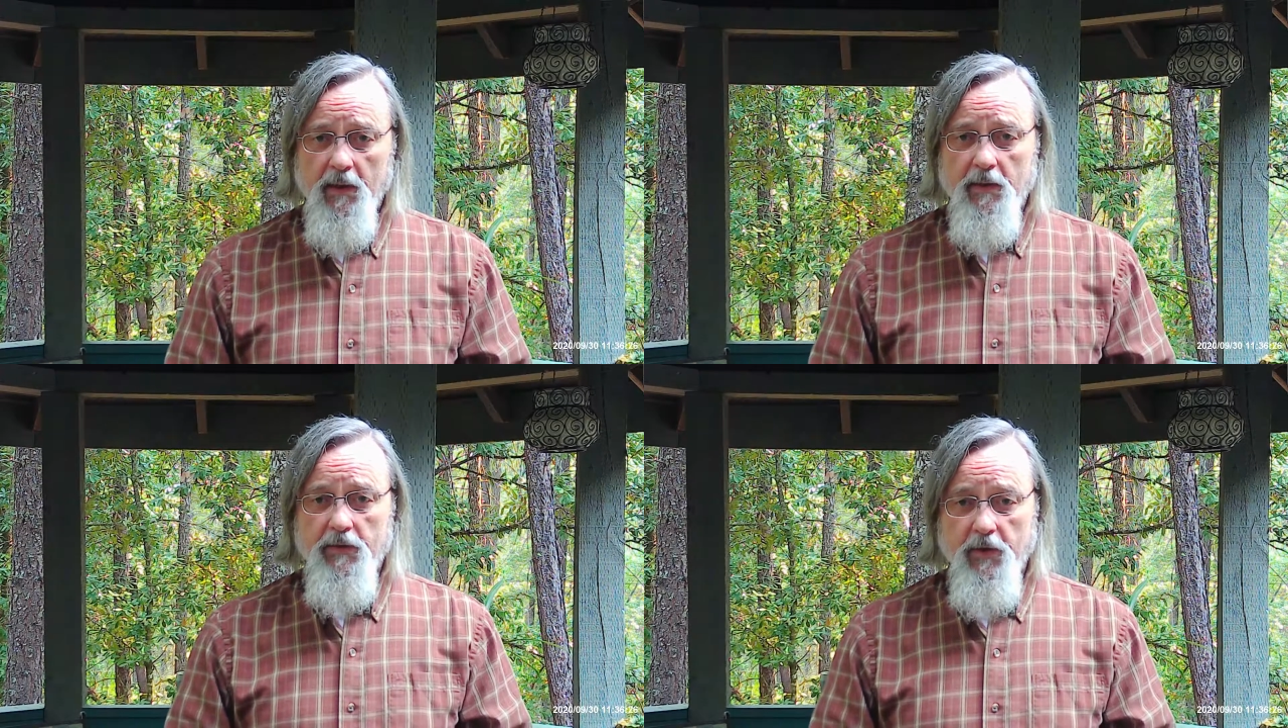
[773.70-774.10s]

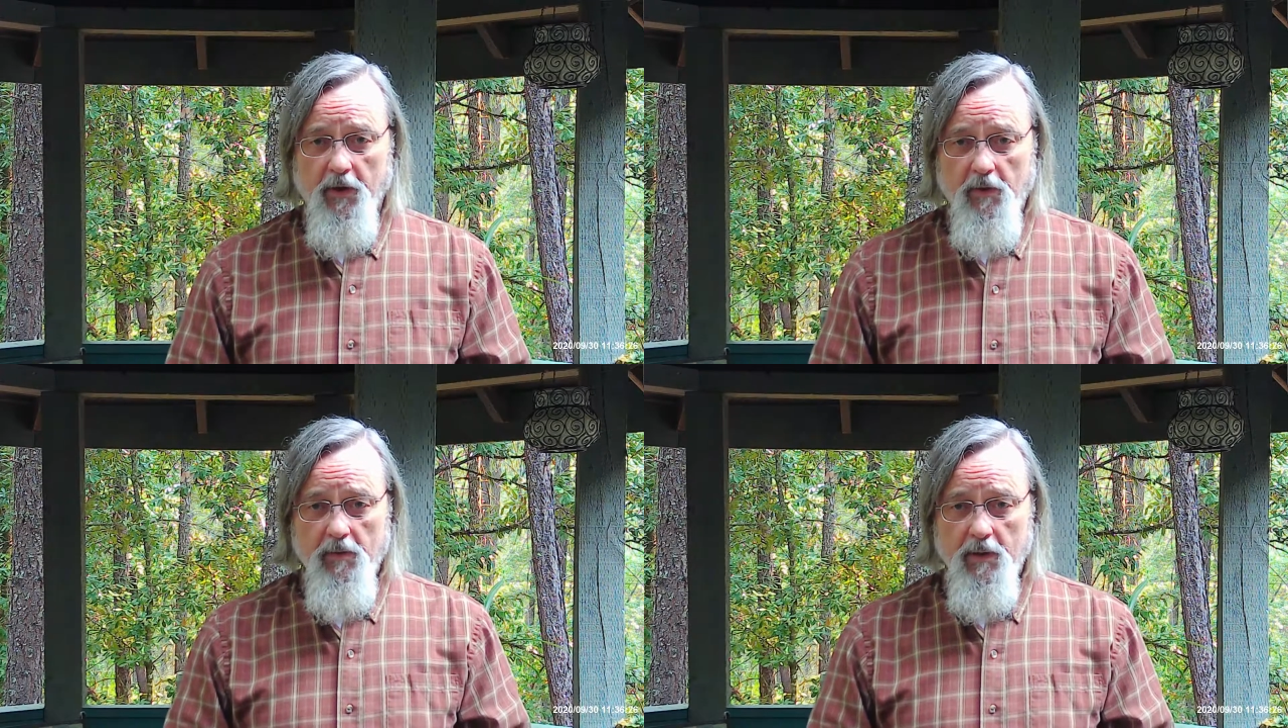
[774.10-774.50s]

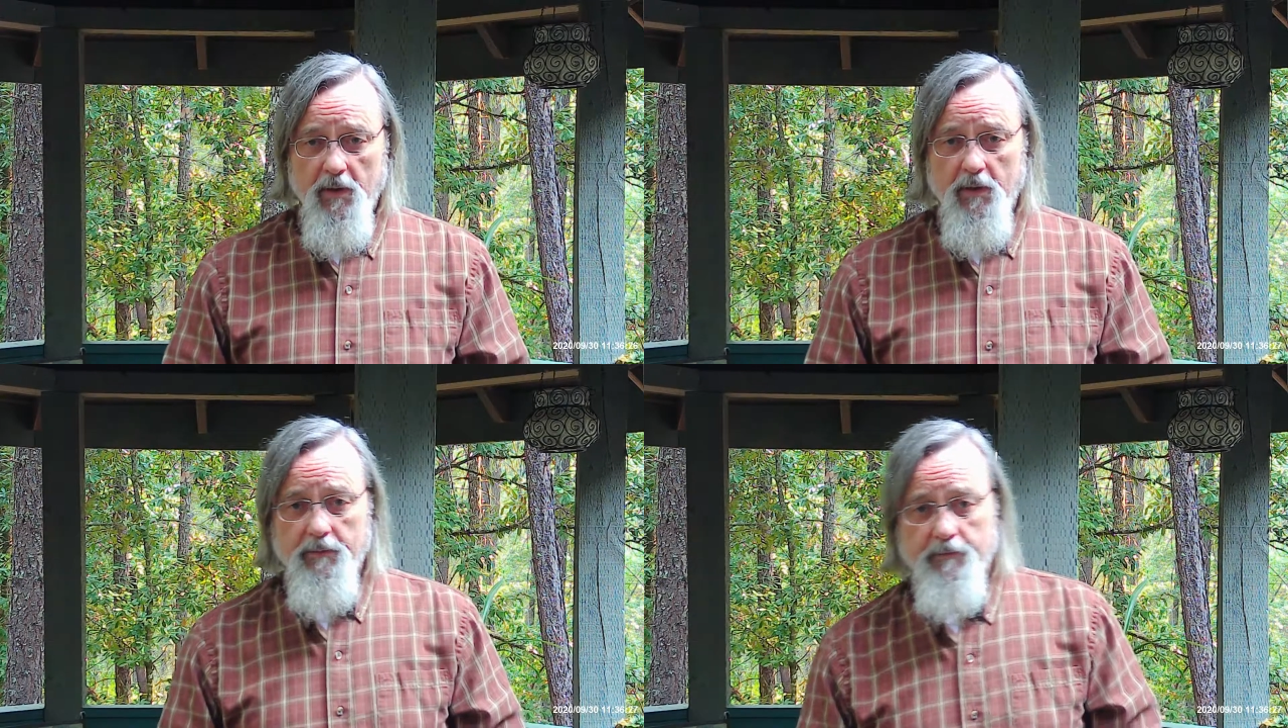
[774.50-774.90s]
So
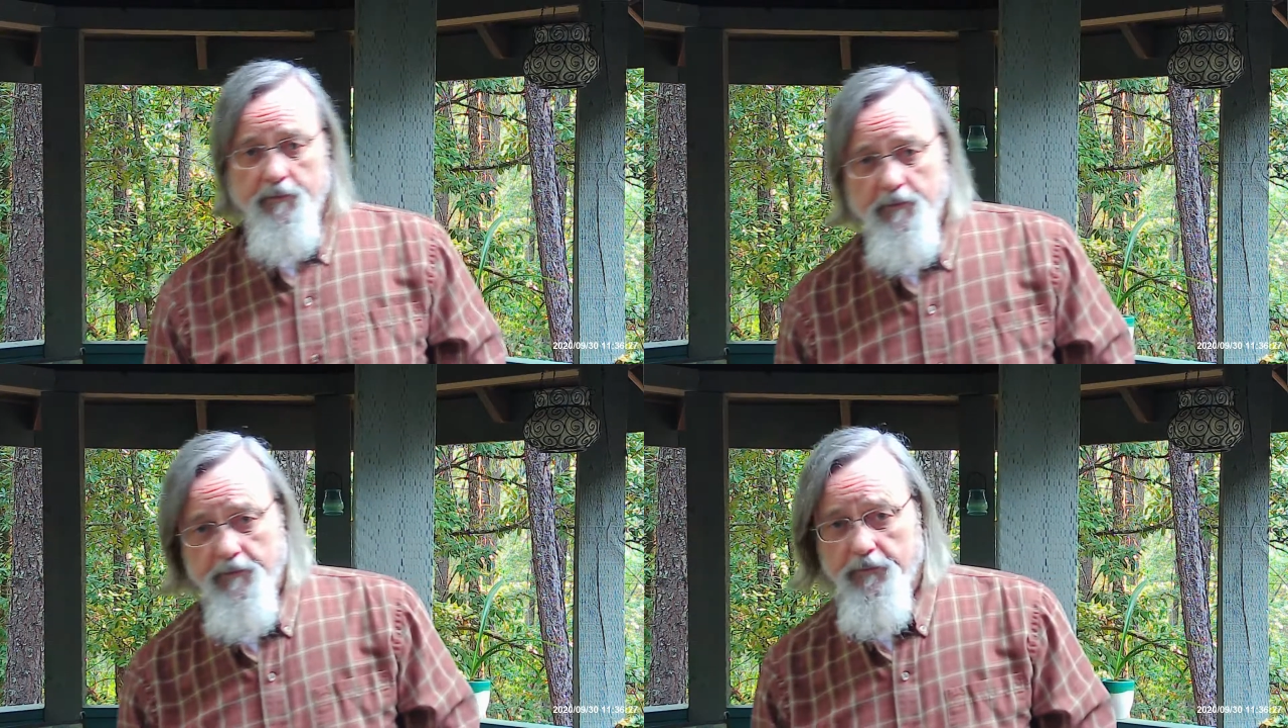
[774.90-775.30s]

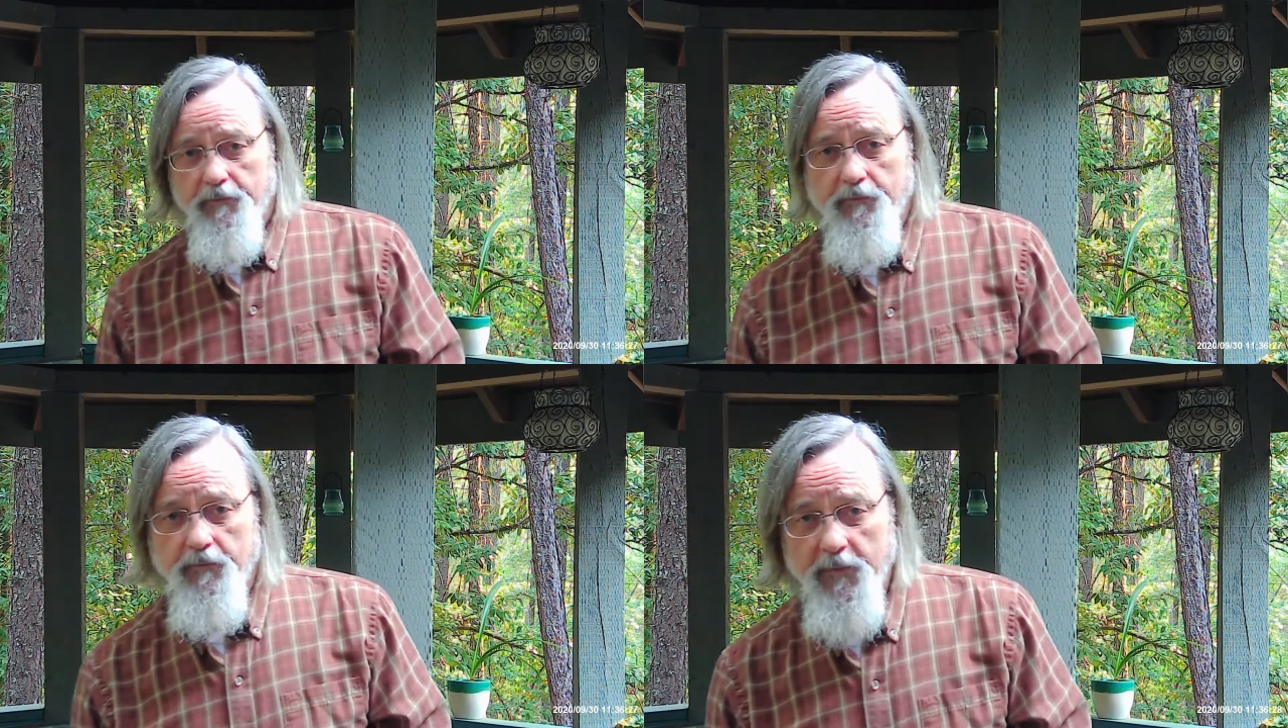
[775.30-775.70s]

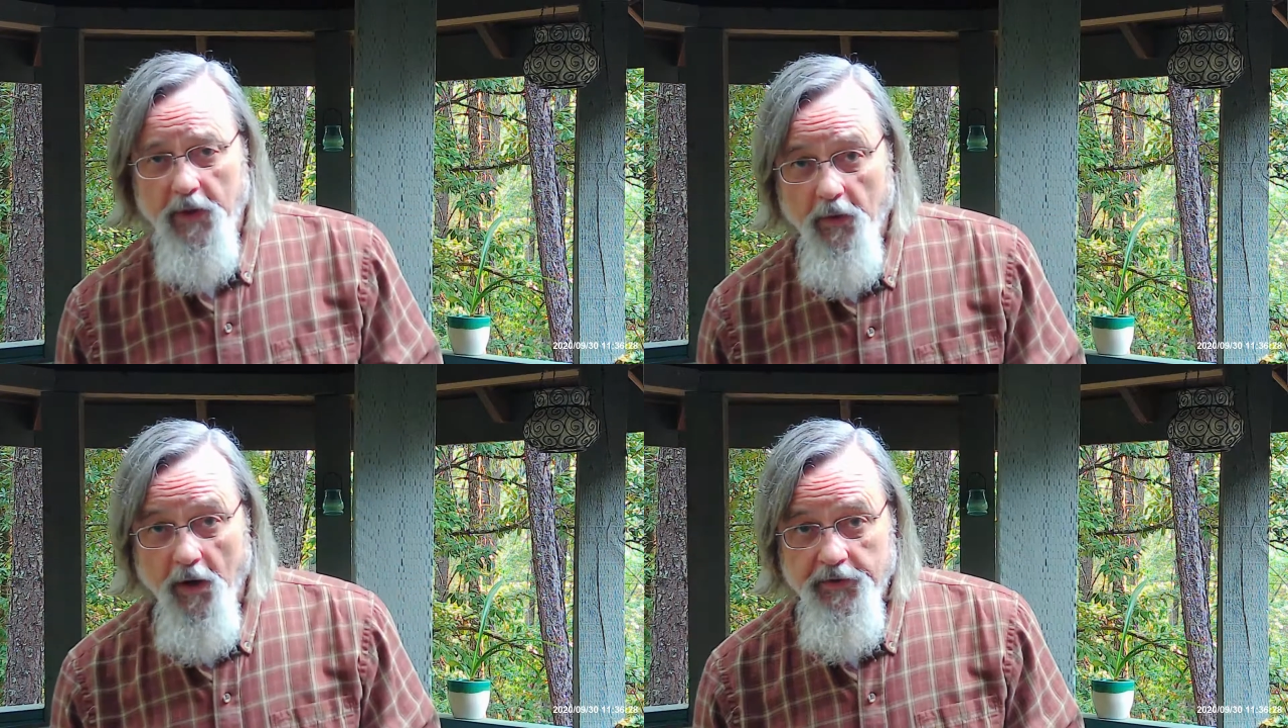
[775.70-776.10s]

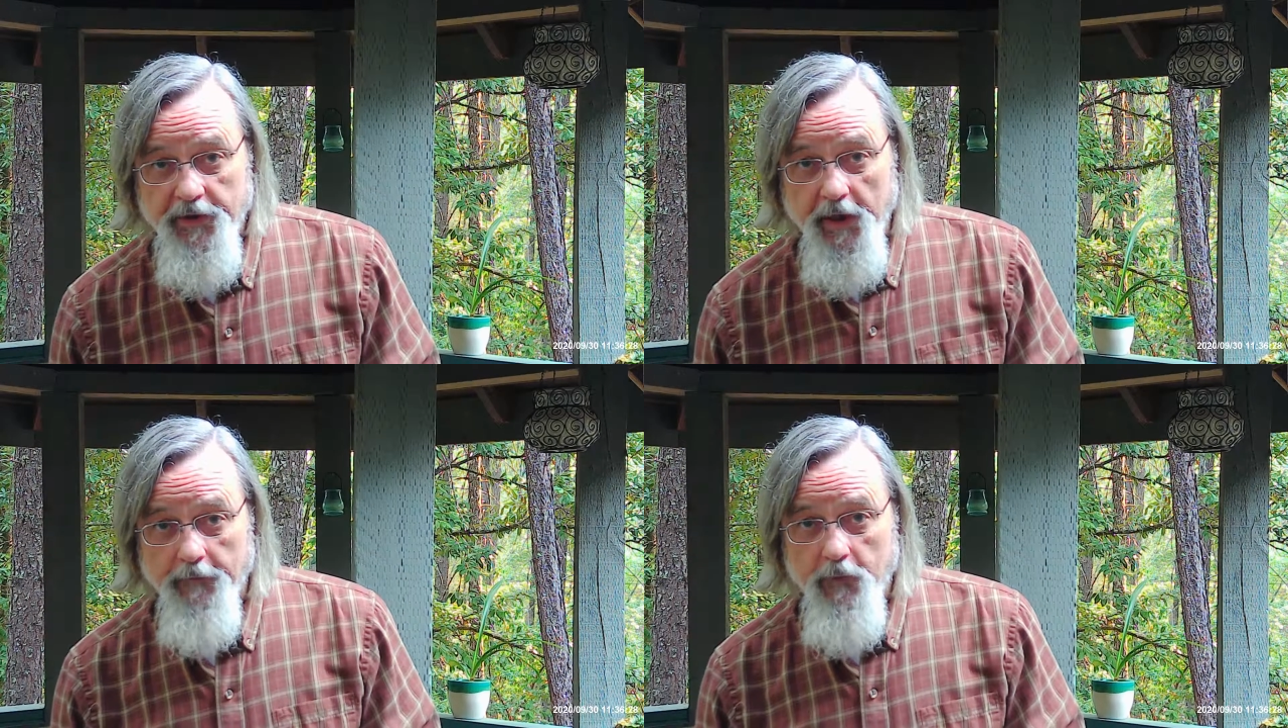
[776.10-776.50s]
there aren't
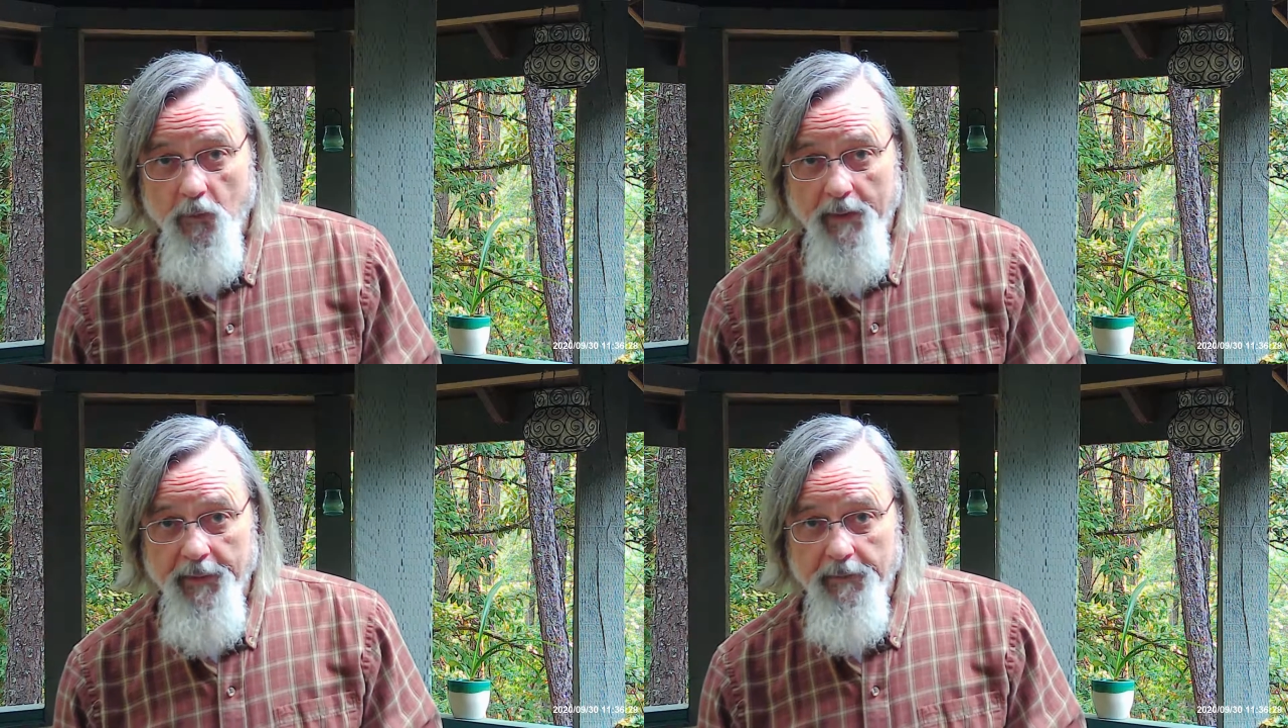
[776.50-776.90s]
enough
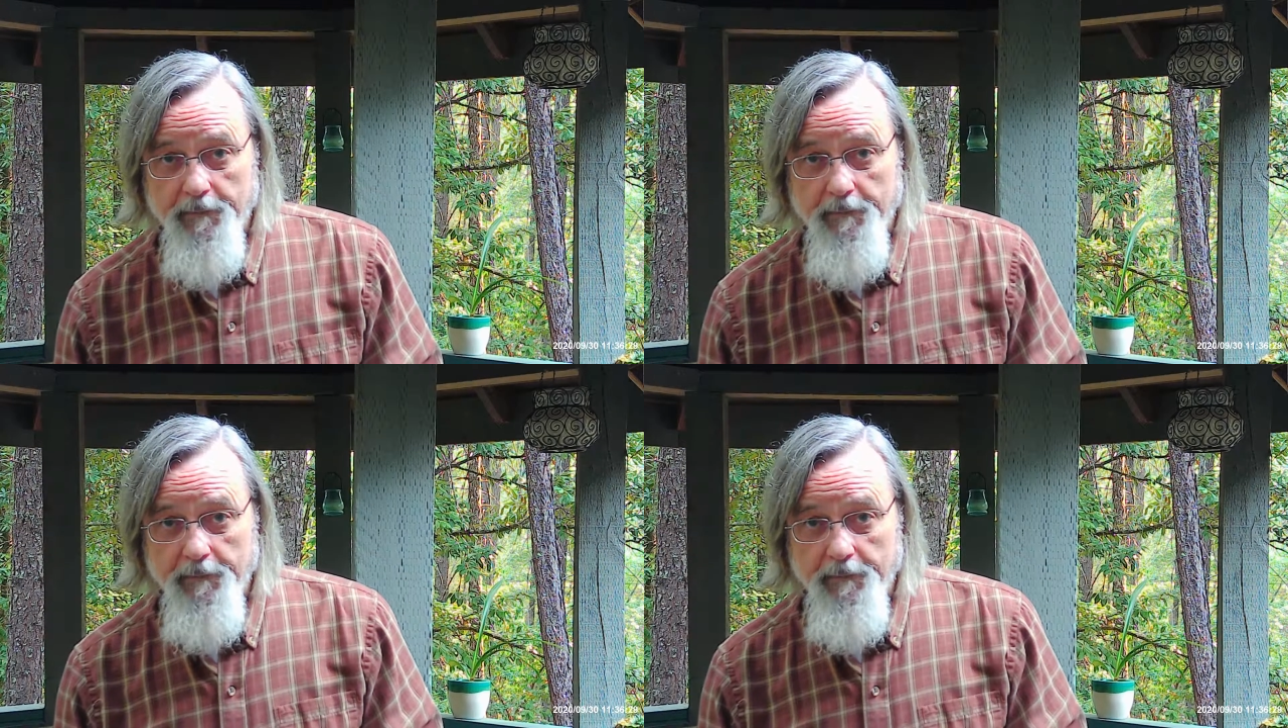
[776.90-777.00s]
women.